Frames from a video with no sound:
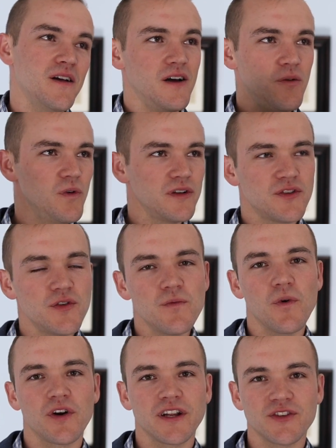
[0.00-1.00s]
well, 2
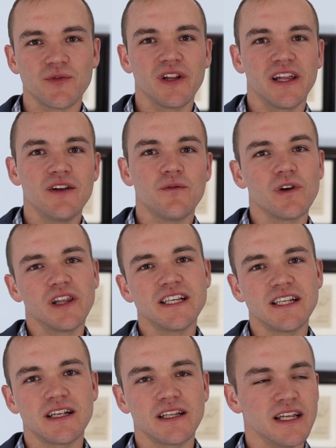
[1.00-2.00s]
warnings, really,
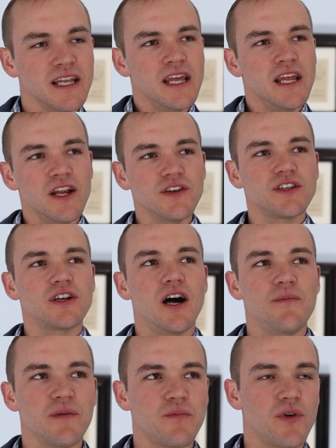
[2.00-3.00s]
realistically. Here's a
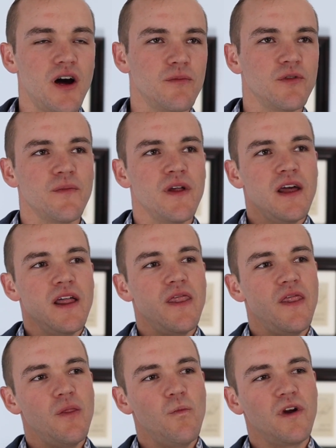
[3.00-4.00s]
common problem
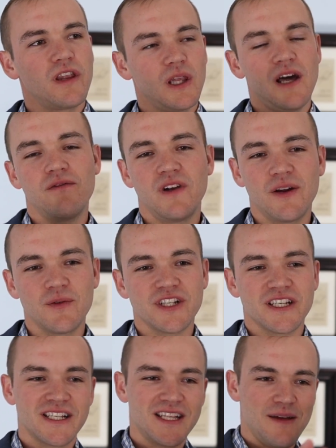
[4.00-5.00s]
with love
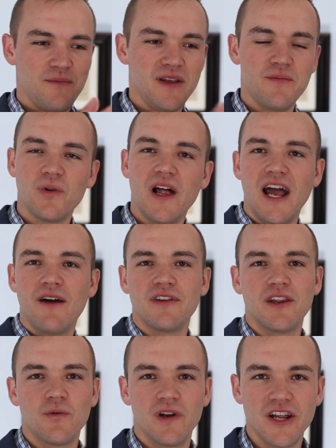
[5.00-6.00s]
languages that people have in
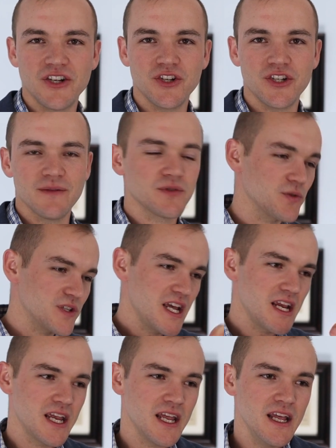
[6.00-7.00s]
their relationship. So
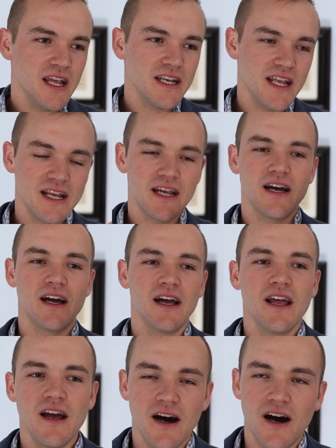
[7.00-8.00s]
take
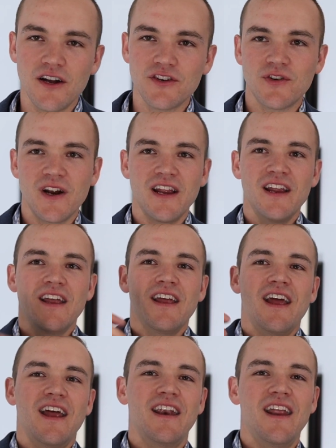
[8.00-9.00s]
Andre
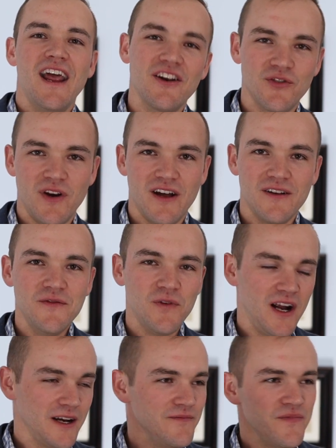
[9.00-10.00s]
and Andrea,
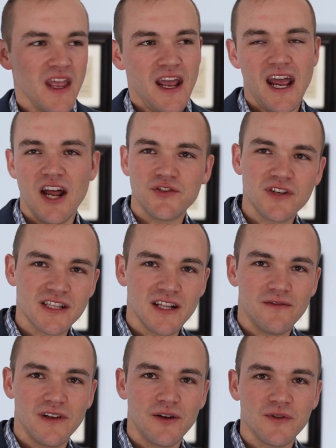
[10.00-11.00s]
right? Andrea's
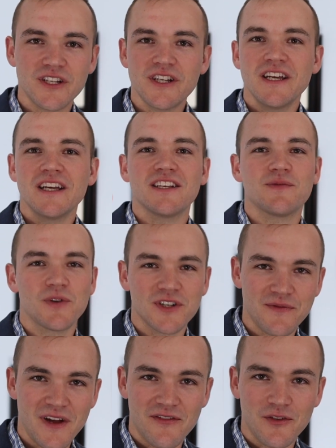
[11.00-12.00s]
love language is
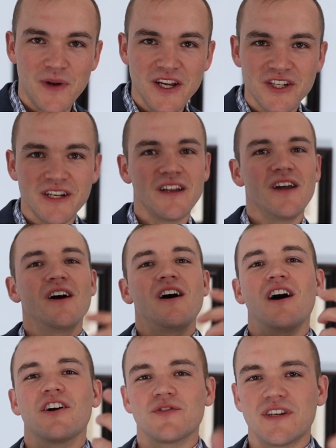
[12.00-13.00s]
words of affirmation.
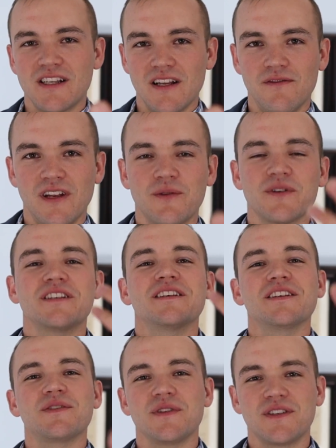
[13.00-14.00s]
Andre's love language
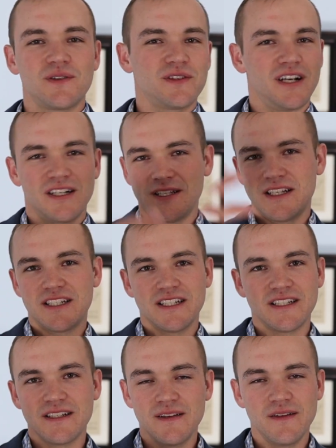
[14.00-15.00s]
is physical touch. So that's
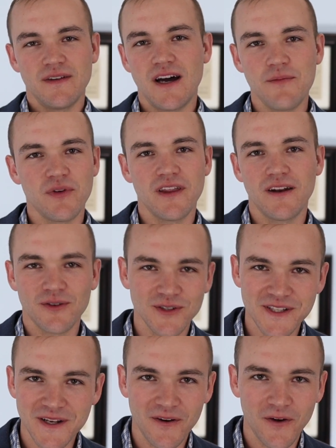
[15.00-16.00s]
just a hypothetical
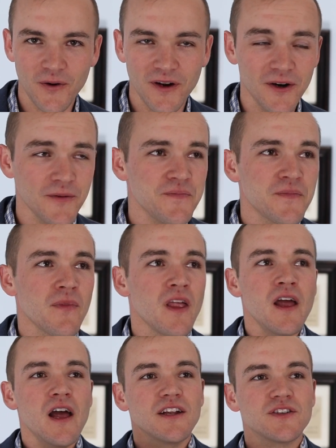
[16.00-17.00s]
scenario here.
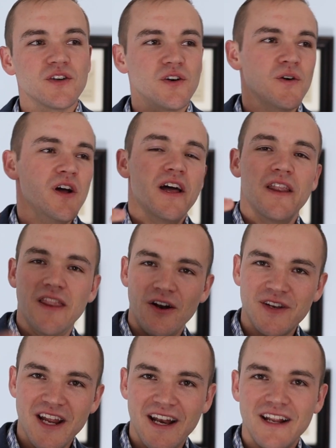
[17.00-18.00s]
And so
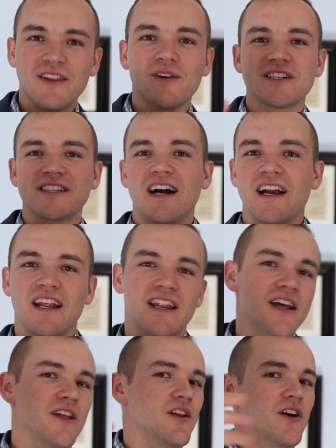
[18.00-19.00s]
they're dating, they're excited,
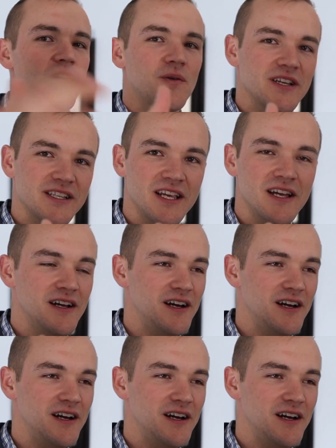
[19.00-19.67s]
they're always